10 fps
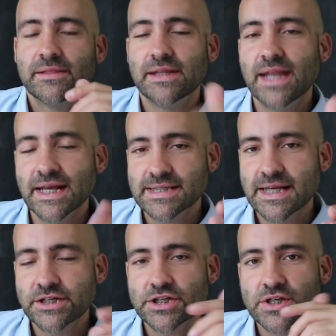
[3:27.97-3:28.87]
The next
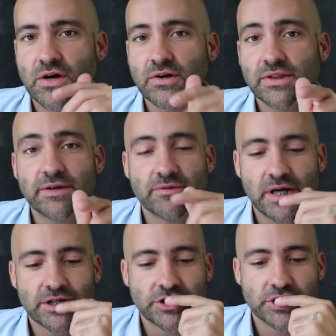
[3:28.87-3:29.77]
stages are liquid
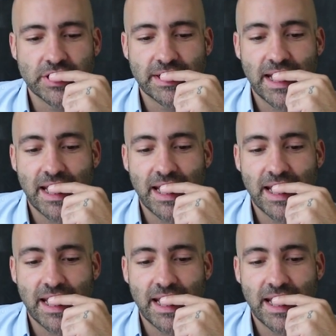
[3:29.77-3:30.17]
oxygen